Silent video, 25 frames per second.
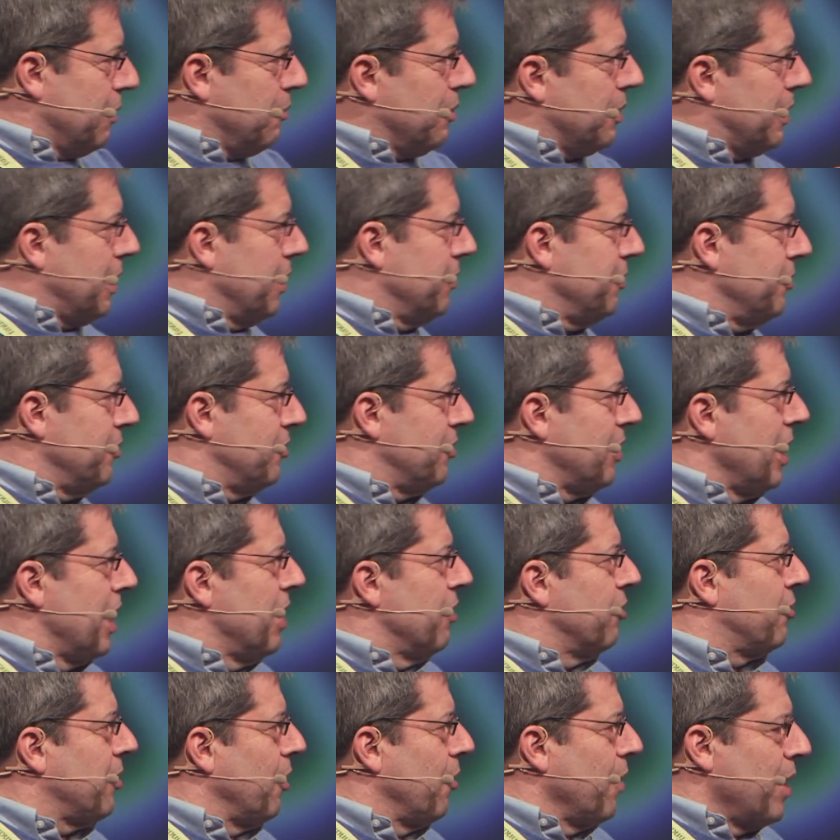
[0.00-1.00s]
with others.
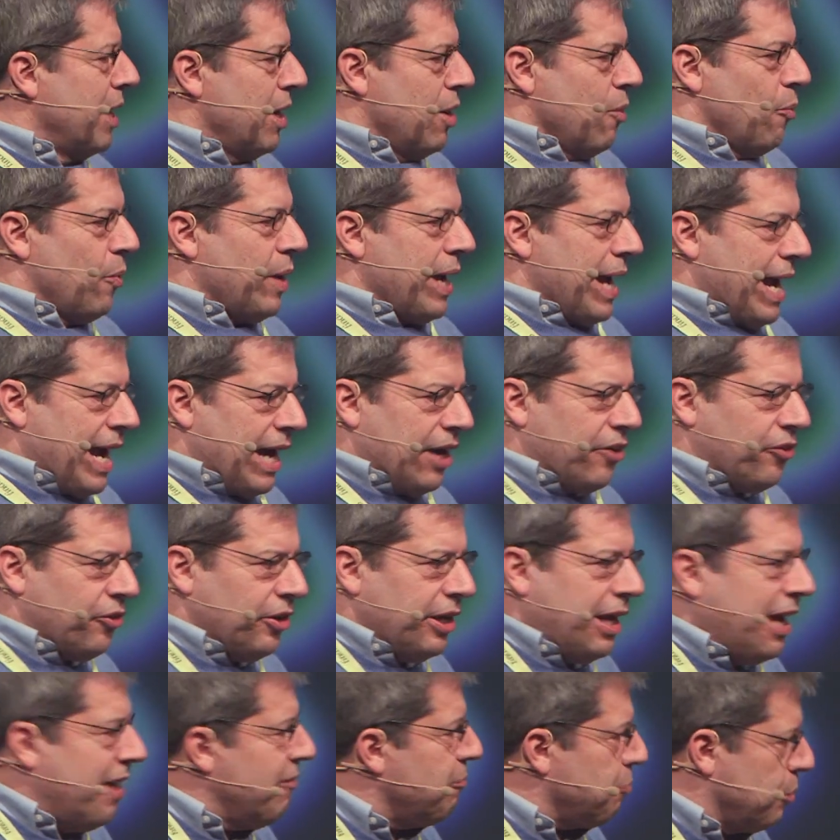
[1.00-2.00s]
So we
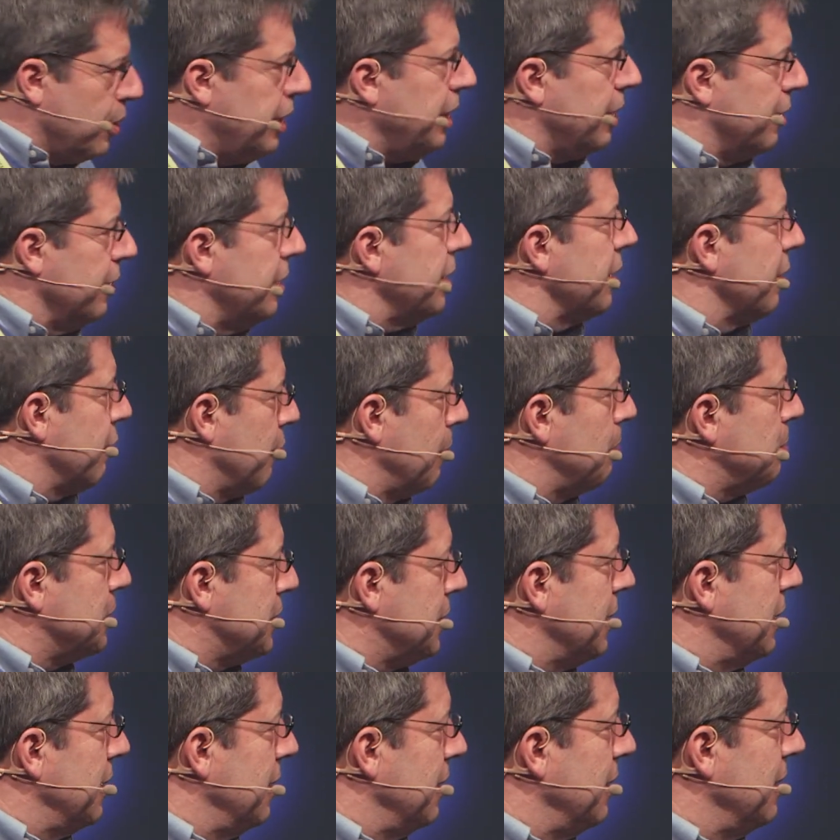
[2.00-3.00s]
actually have pretty good
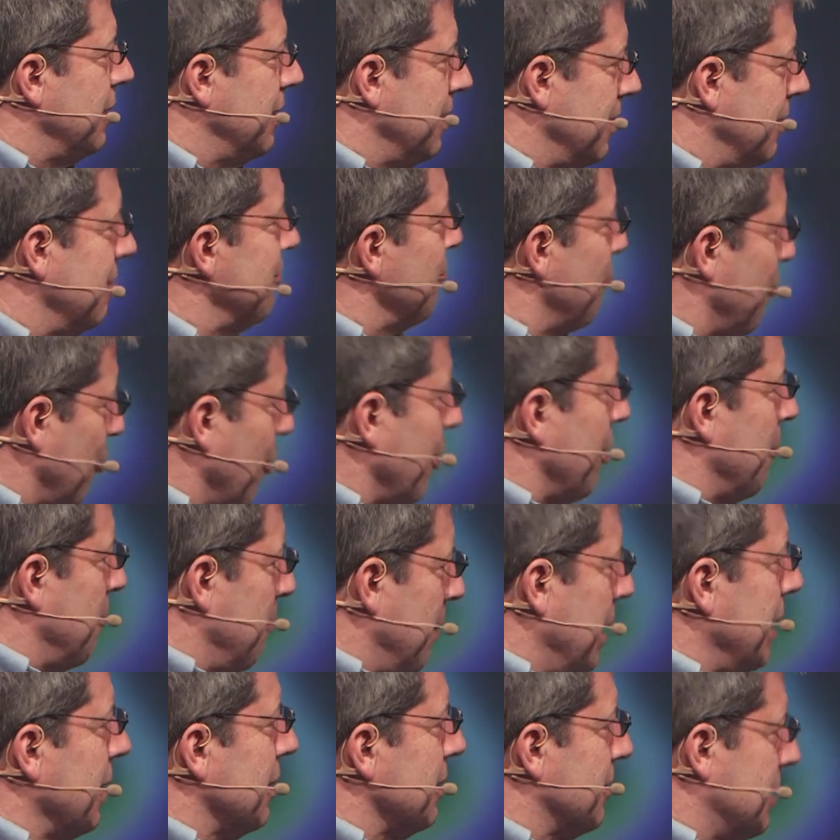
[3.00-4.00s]
encryption for
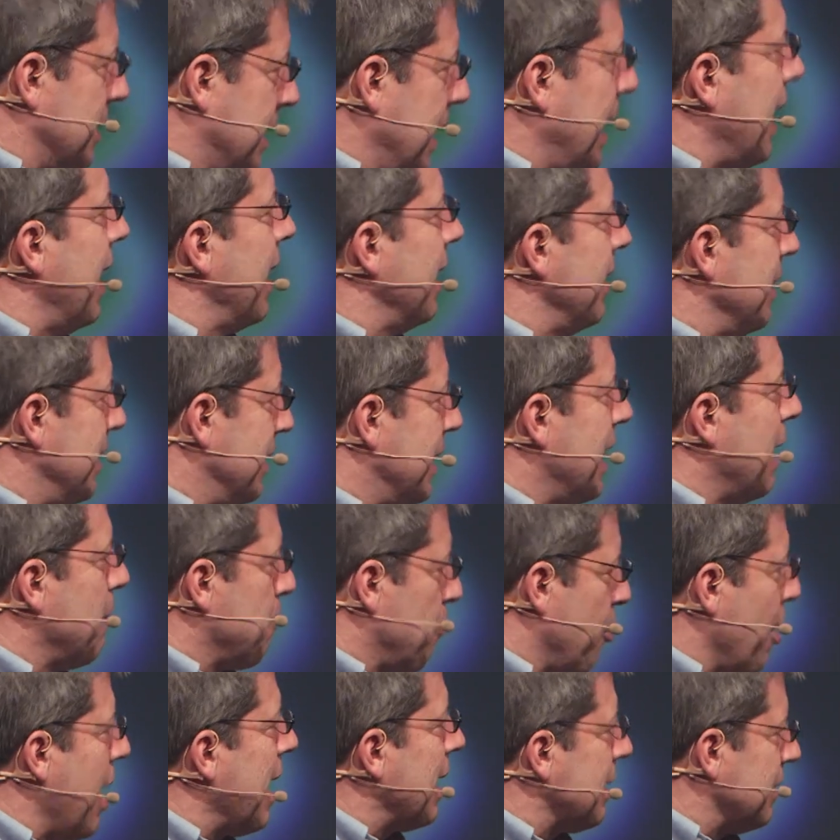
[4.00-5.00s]
mail today in that
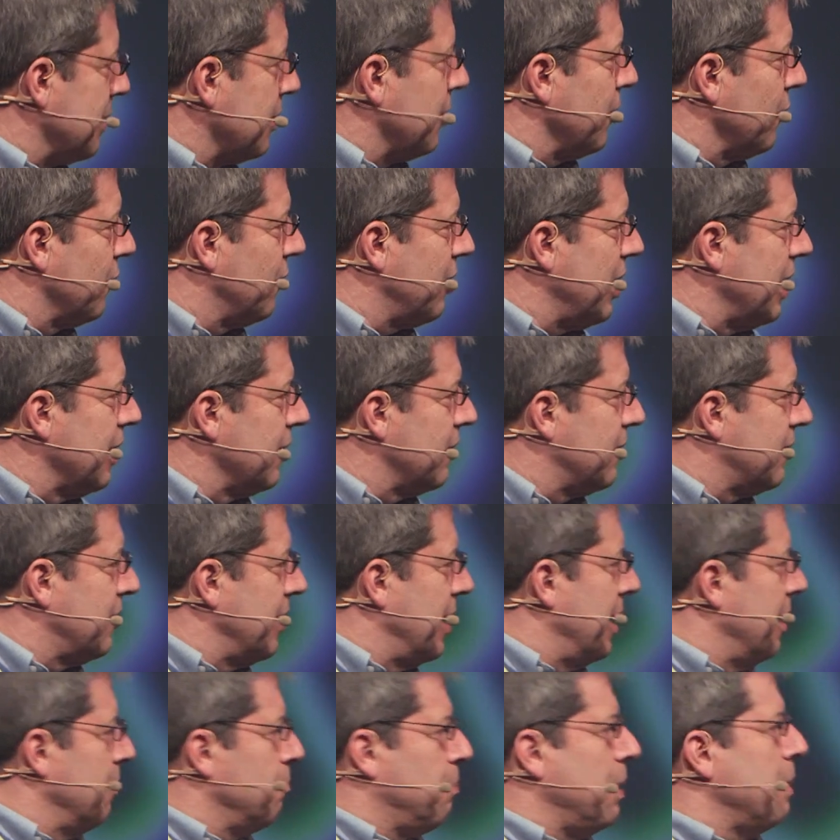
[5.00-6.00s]
practical sense,
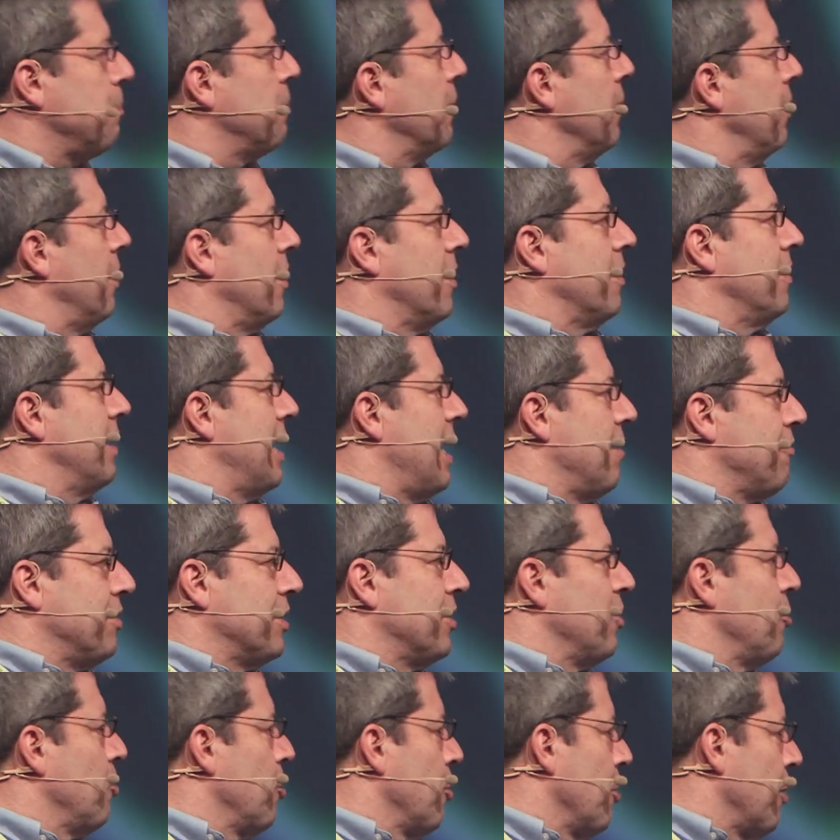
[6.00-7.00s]
and people aren't having
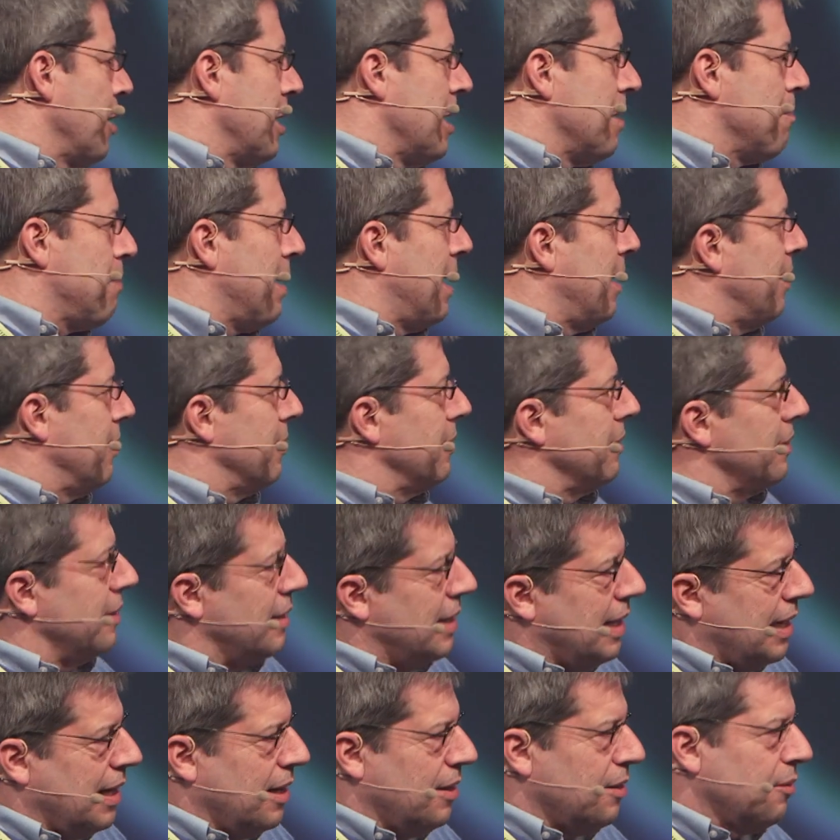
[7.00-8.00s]
to worry about
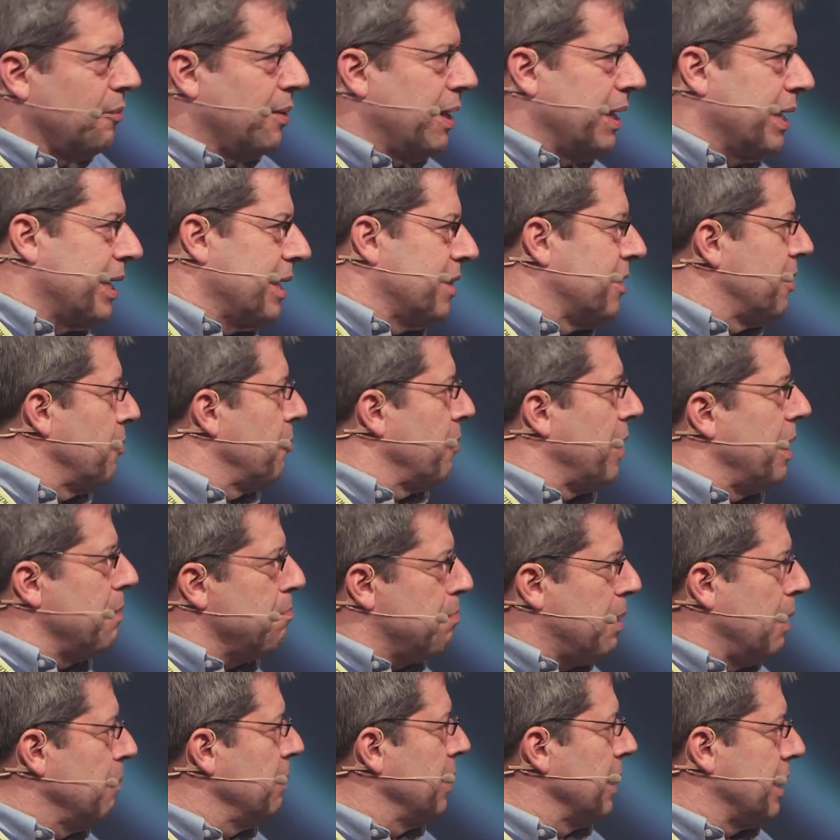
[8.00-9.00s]
how do I get the right
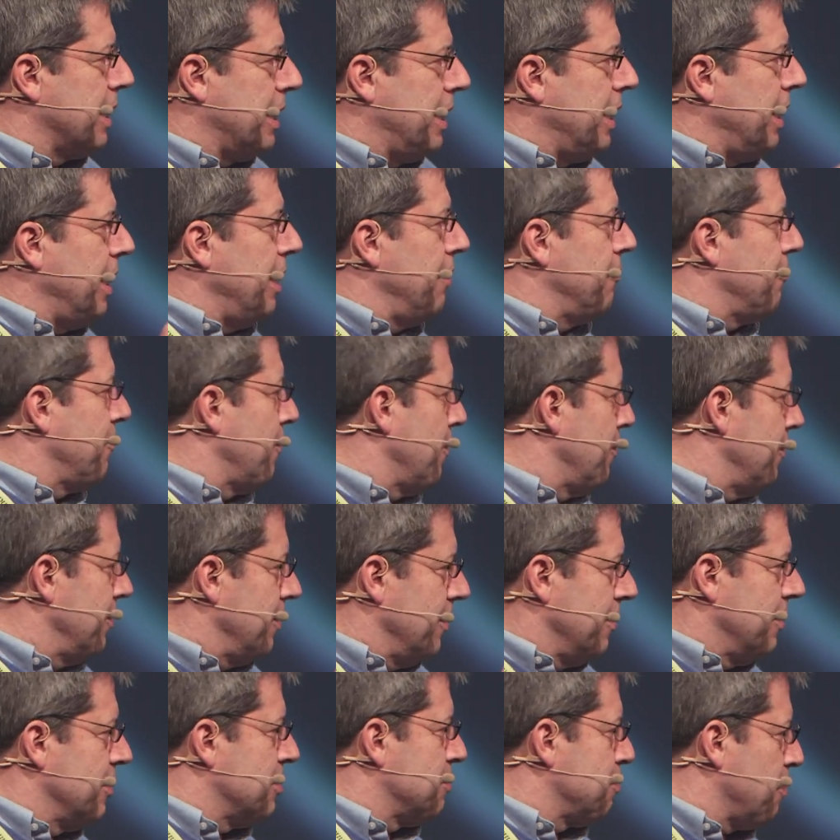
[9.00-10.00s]
public key for
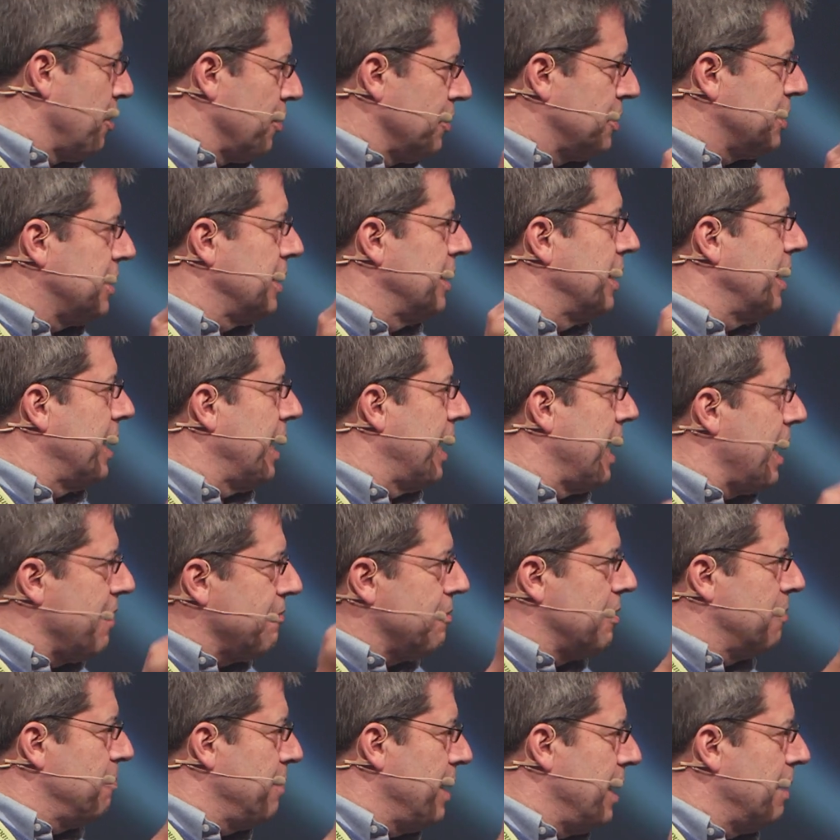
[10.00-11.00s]
this person that I
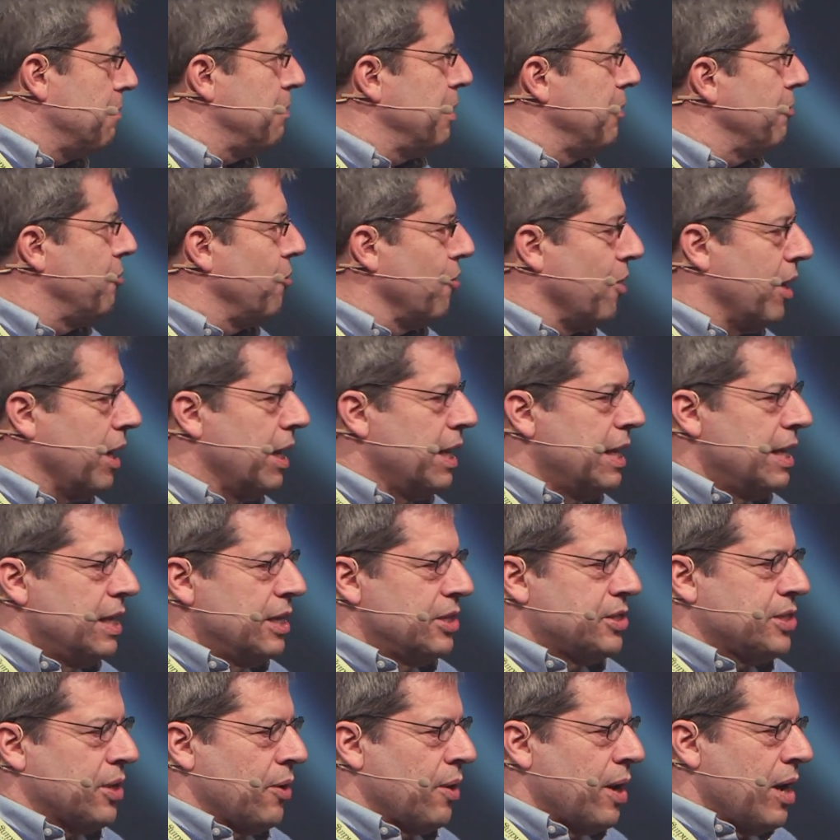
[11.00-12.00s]
haven't met before.
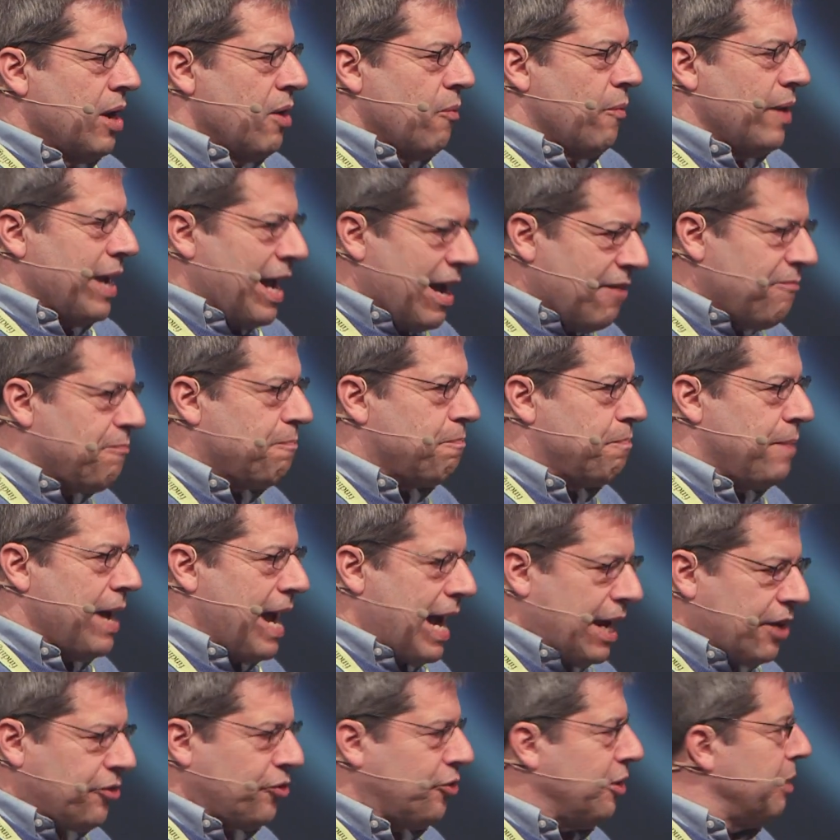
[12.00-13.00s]
So we have
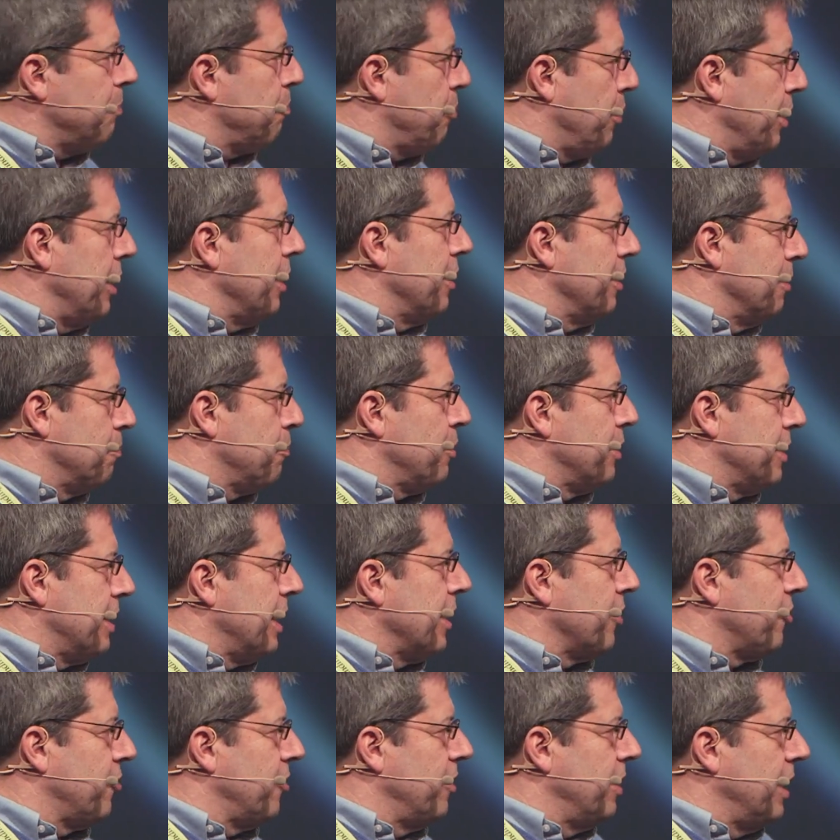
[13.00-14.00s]
actually pretty good
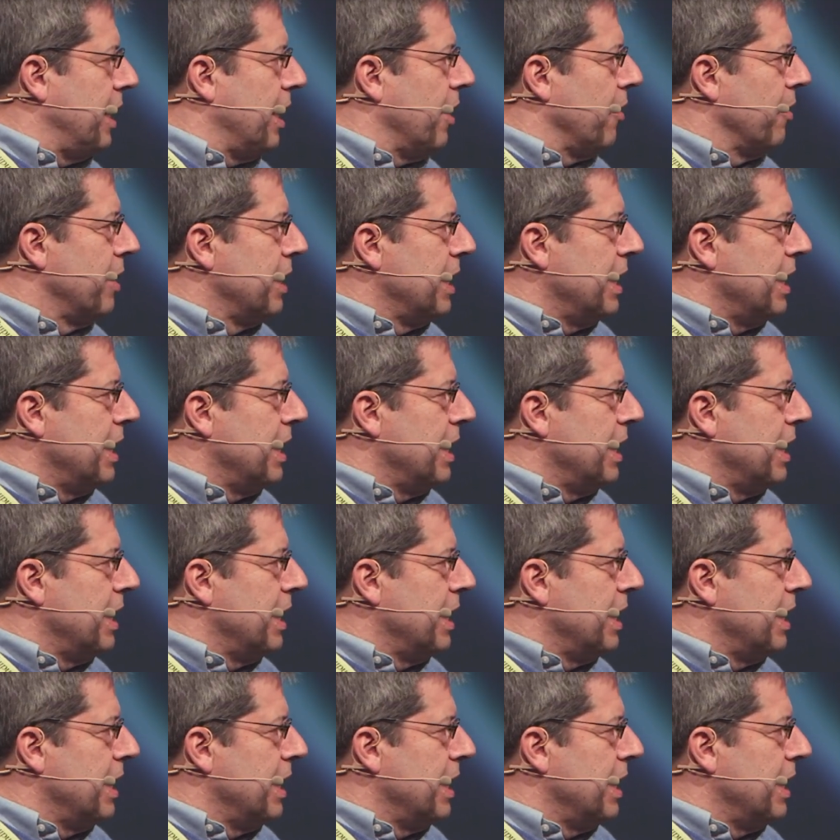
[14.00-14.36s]
protection now.